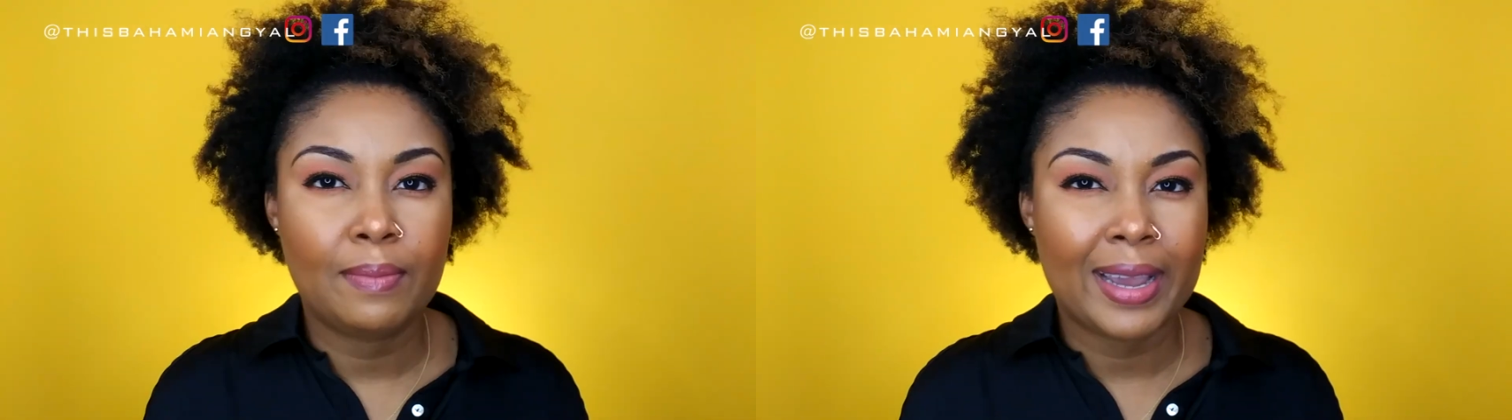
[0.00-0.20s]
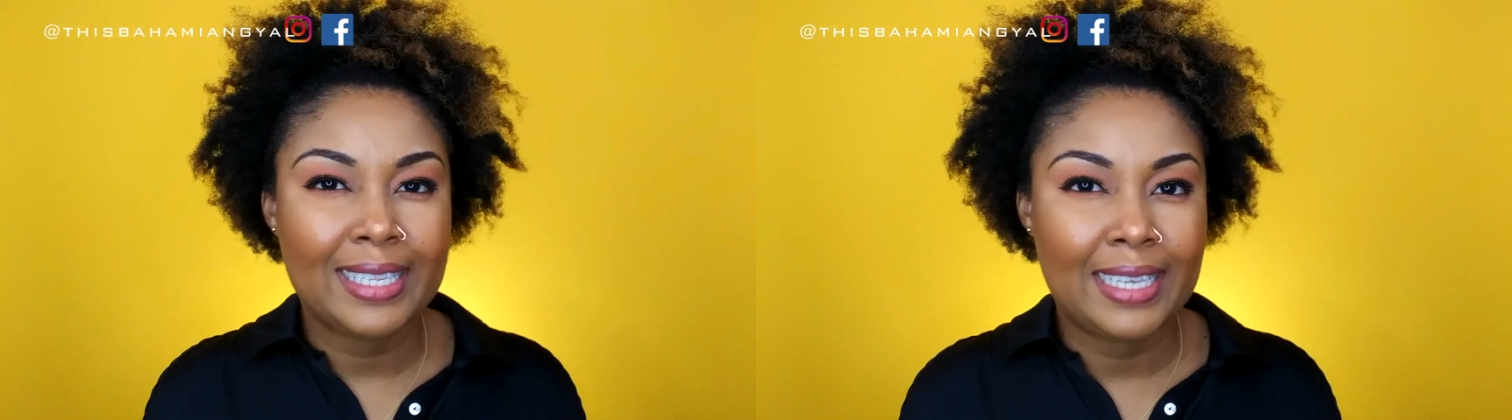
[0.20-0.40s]

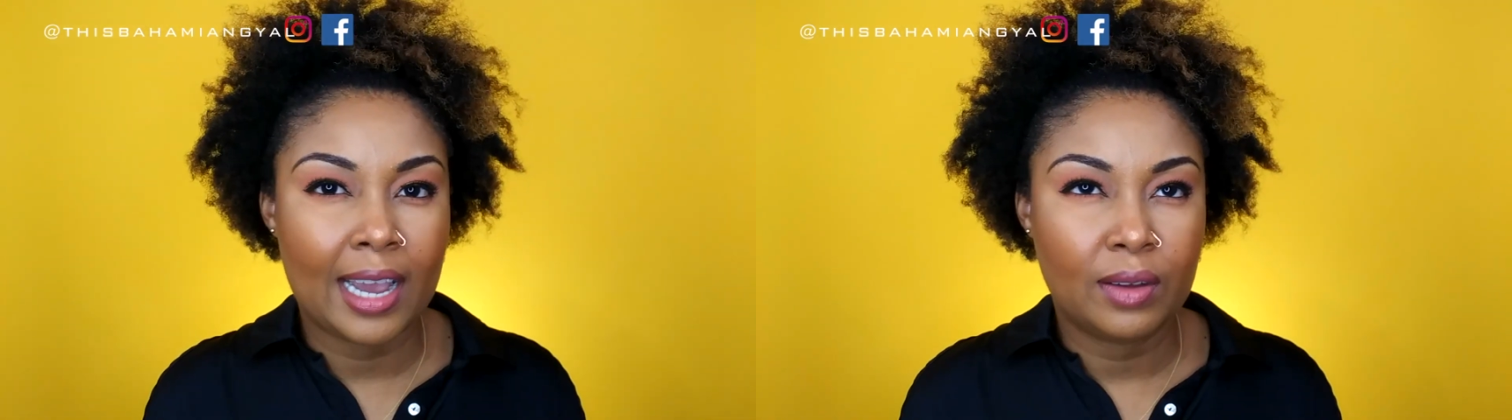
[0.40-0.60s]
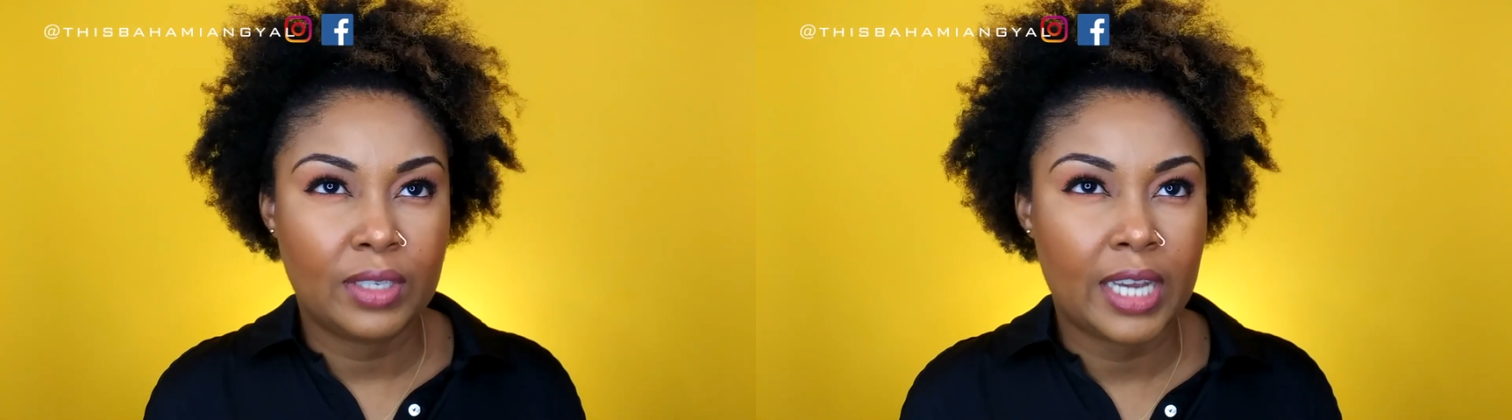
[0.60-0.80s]
my
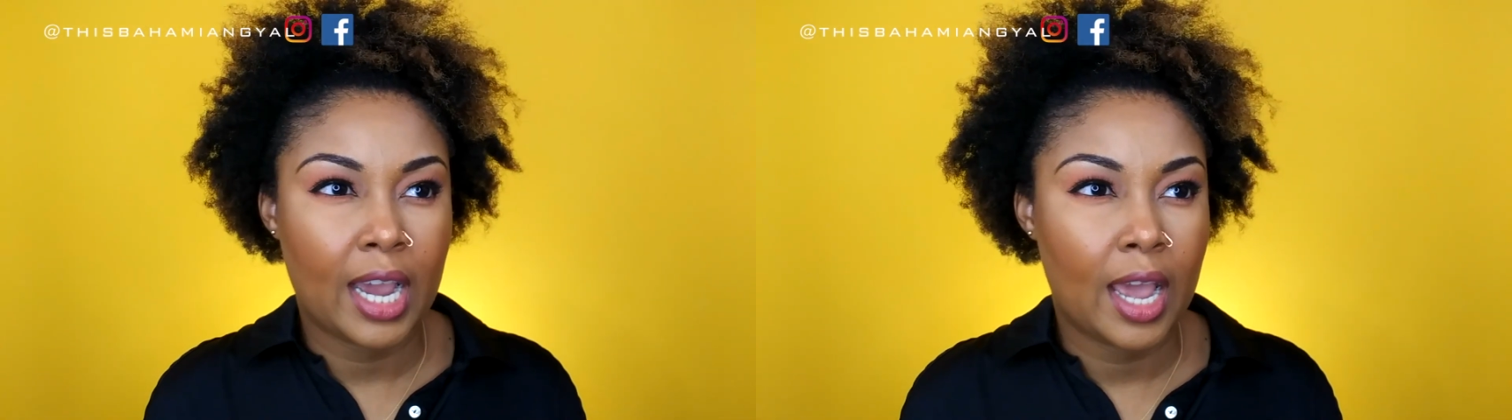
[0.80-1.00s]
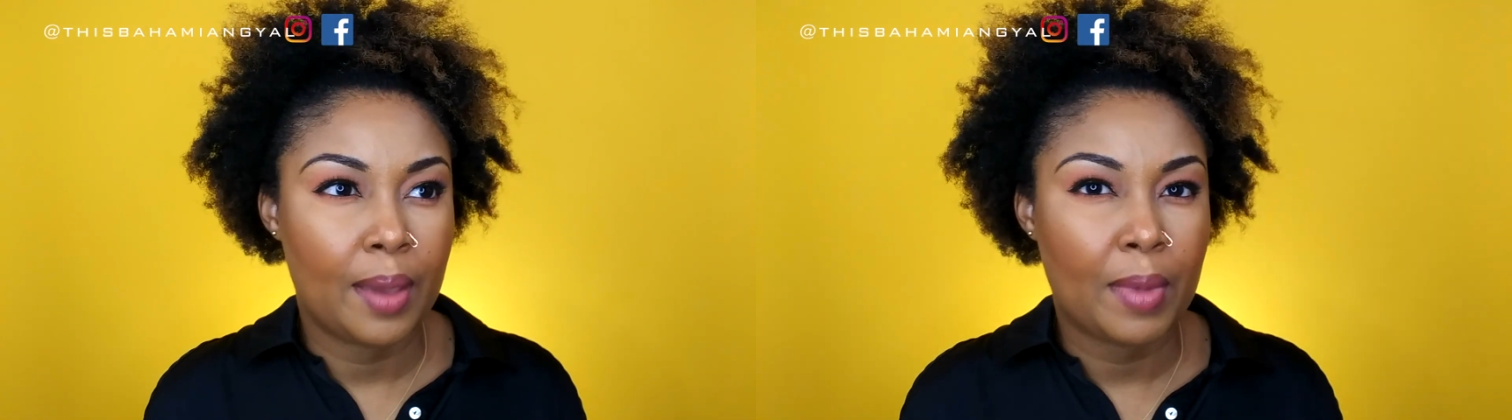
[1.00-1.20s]

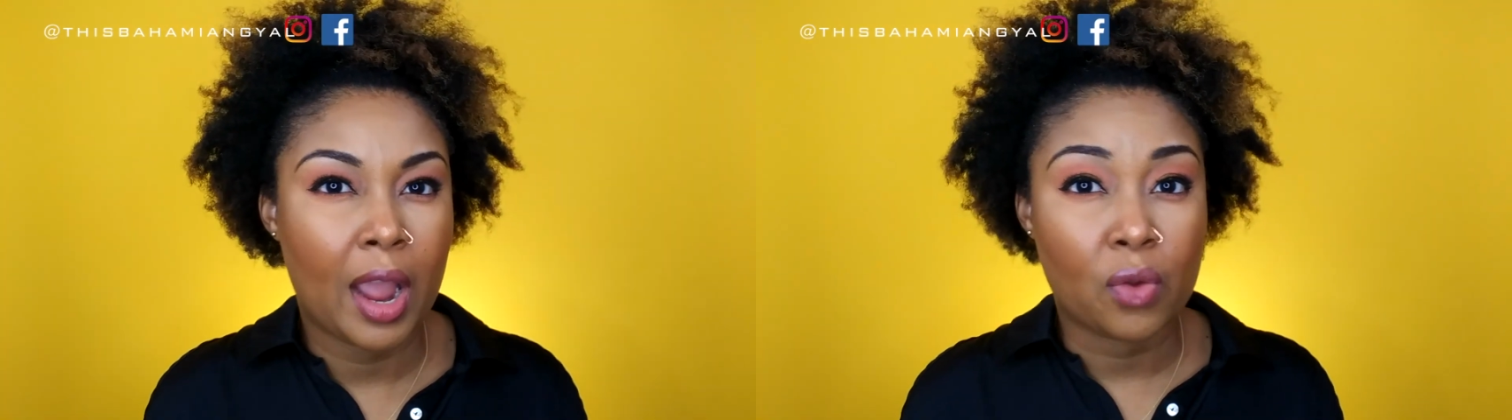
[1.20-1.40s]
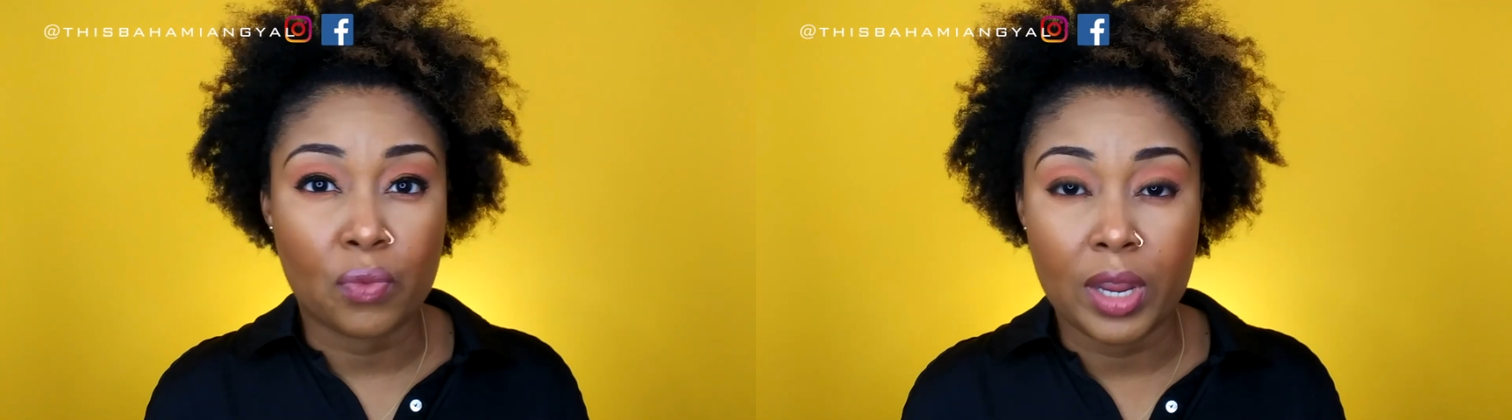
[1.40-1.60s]
downtime,
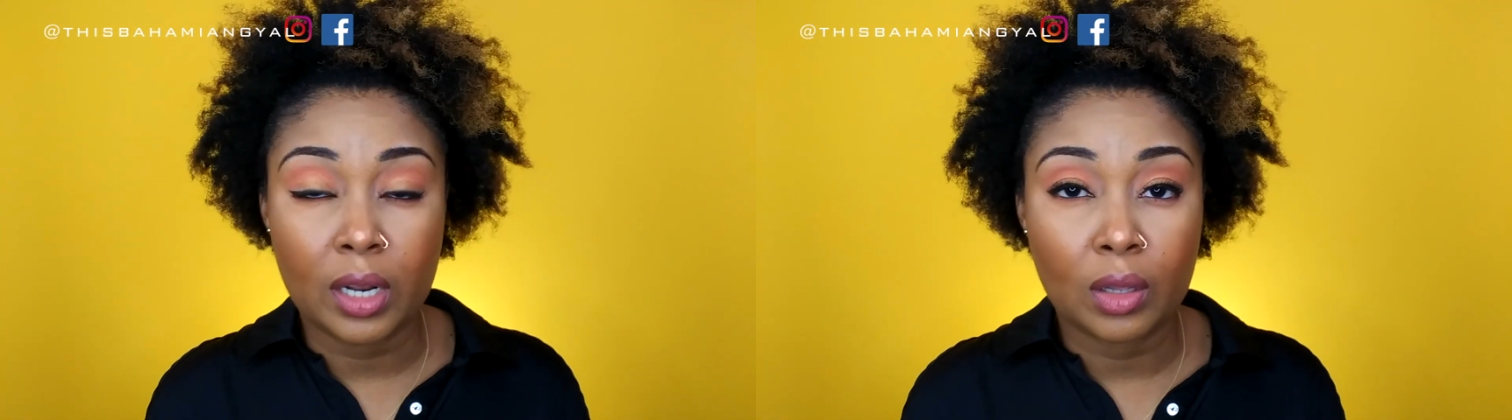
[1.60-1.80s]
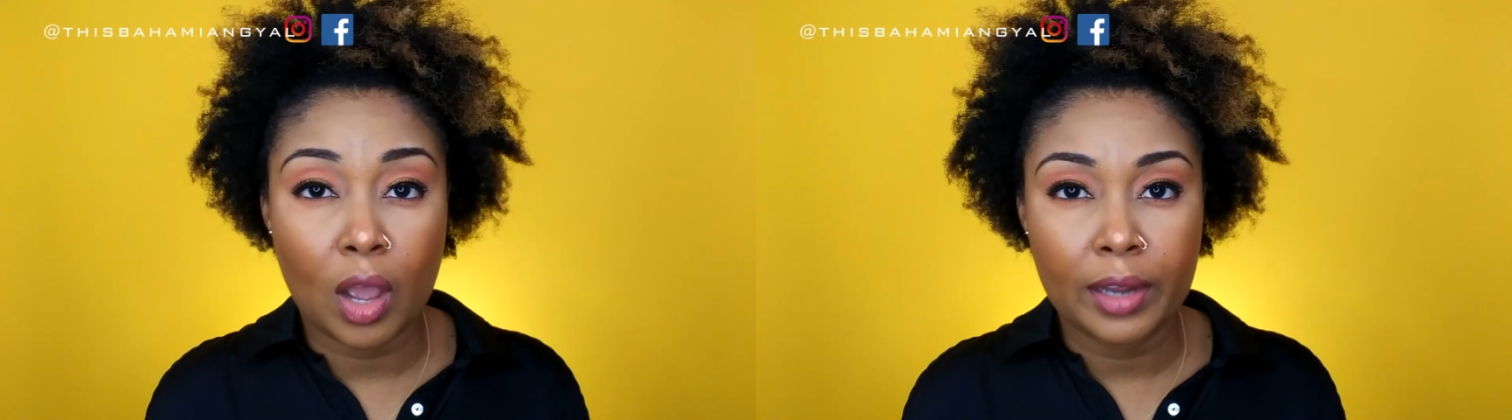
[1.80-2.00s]
I read a
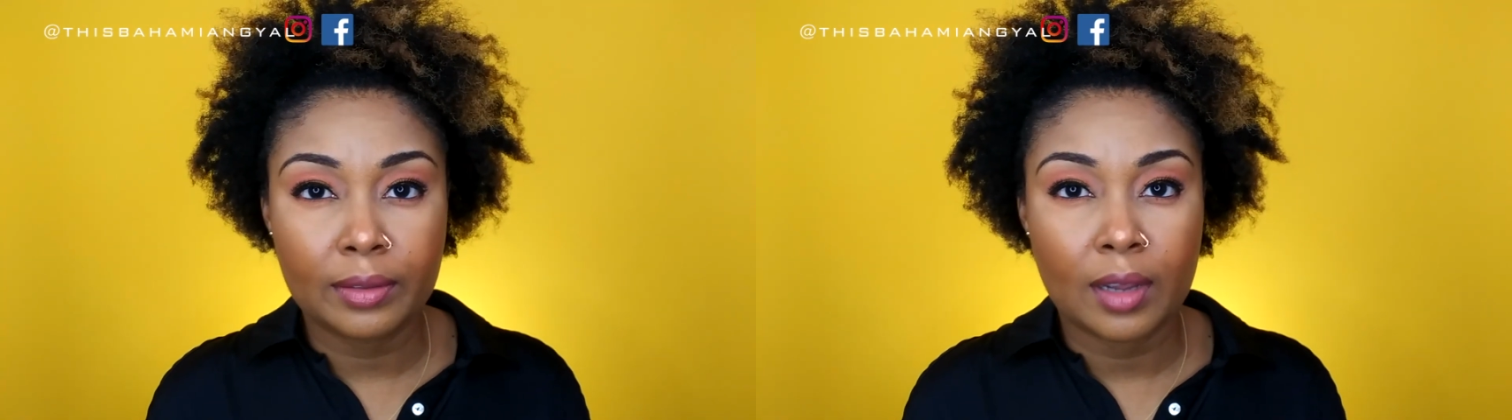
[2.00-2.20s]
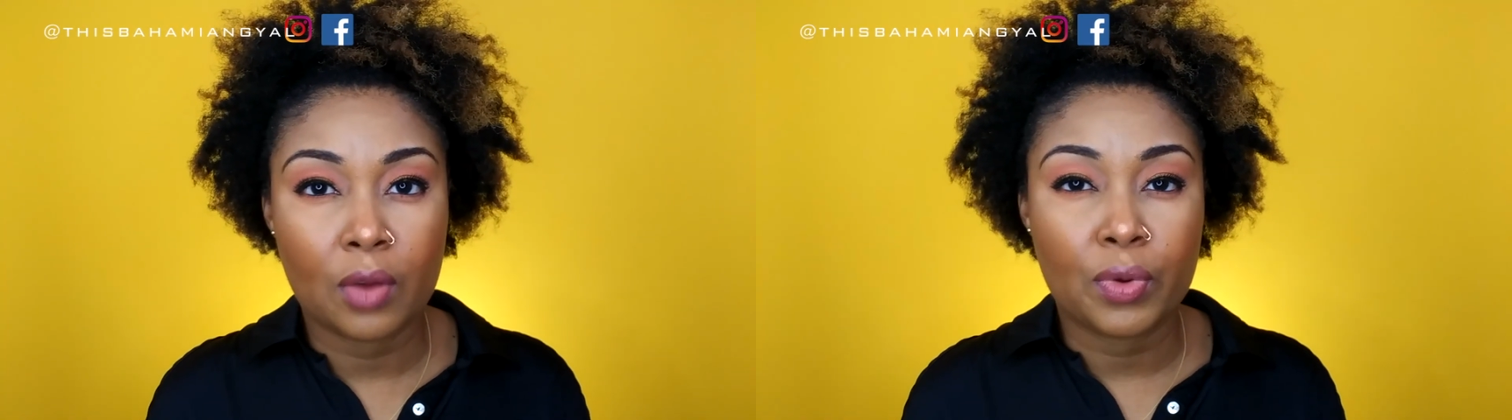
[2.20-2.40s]
lot.
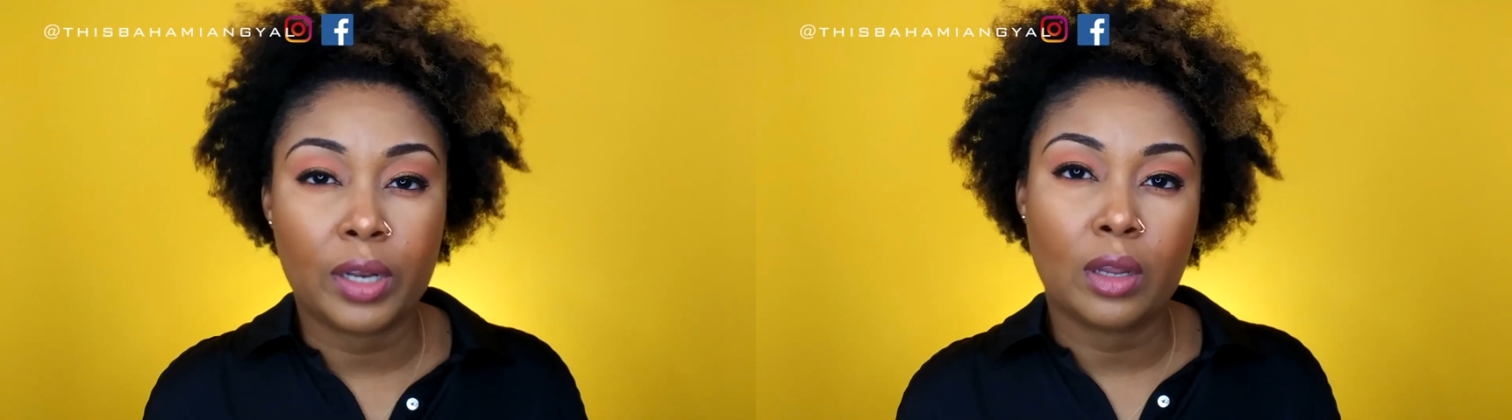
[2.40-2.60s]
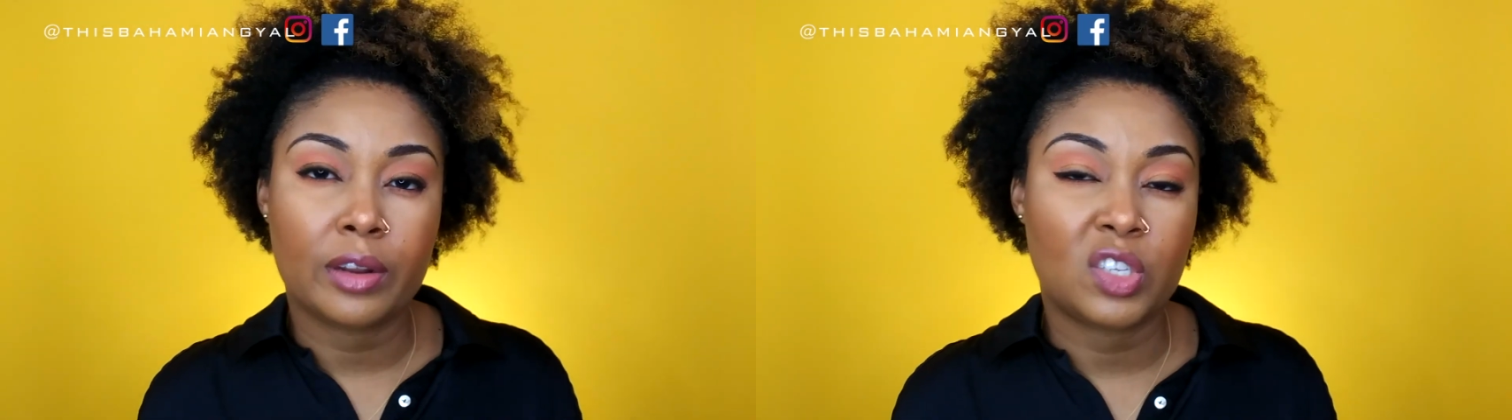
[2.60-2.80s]
I read
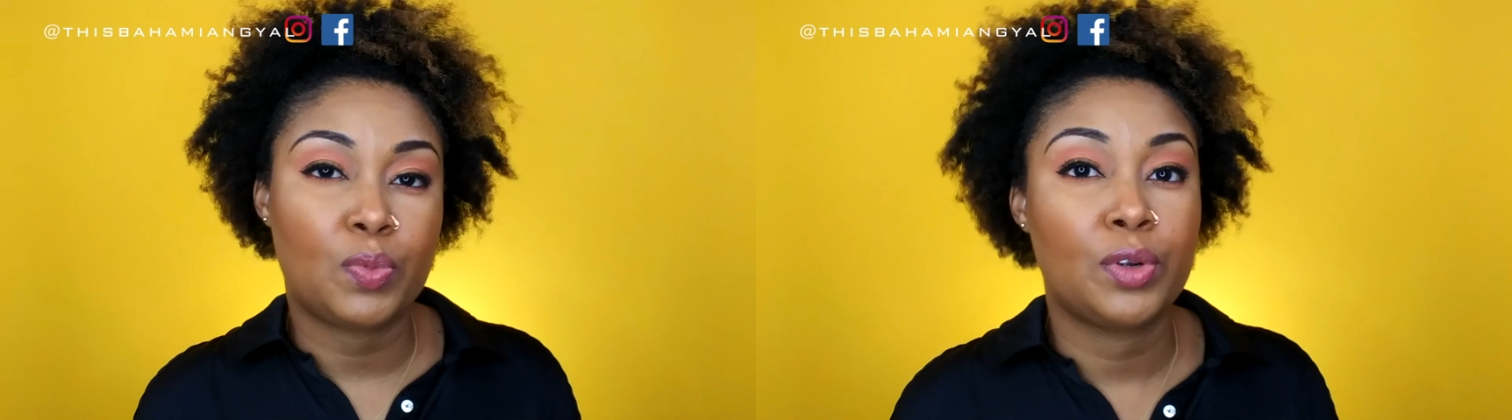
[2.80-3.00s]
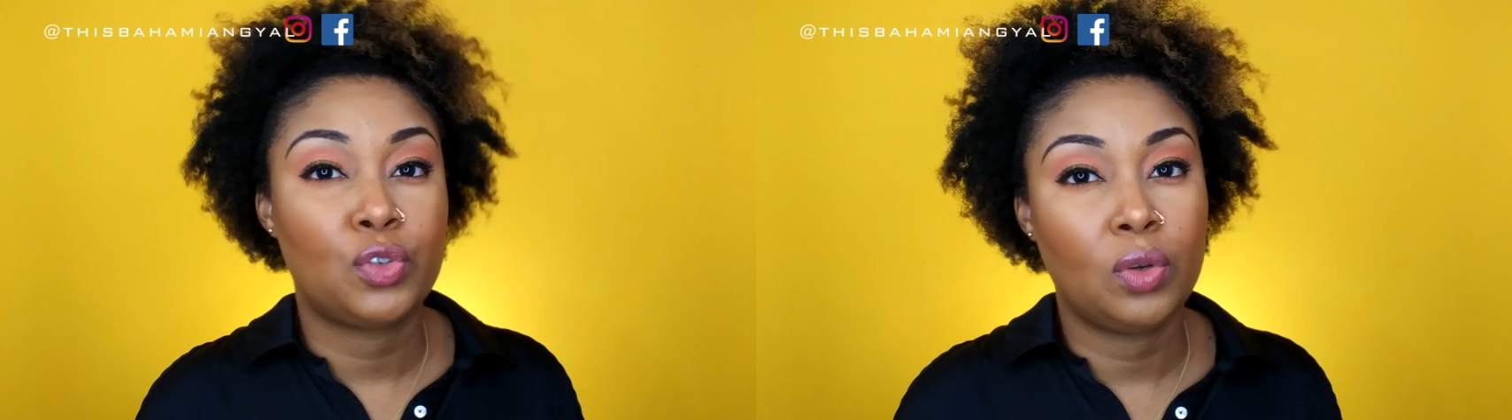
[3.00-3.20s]
a lot of
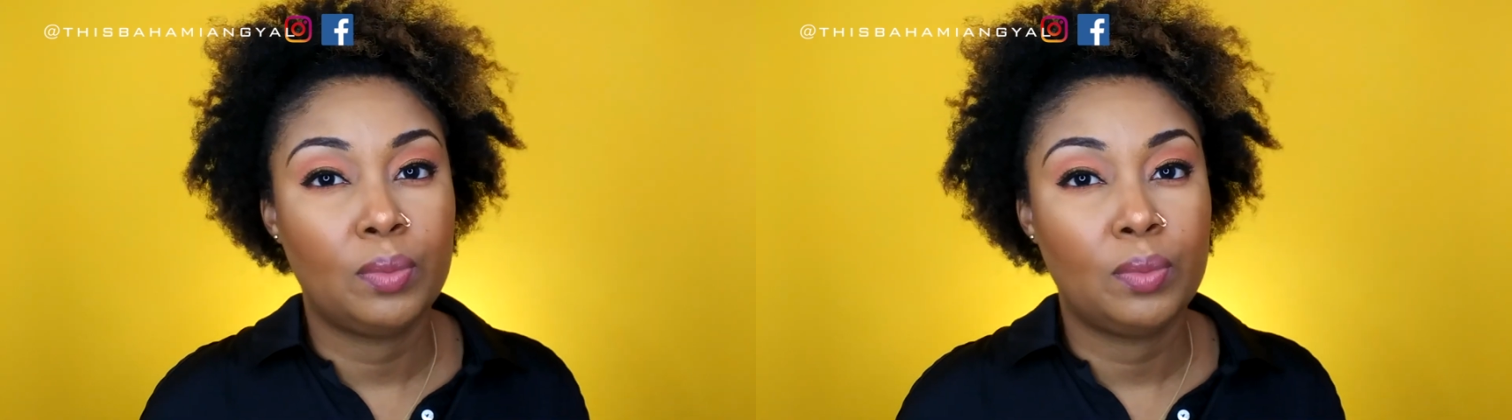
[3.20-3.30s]
spiritual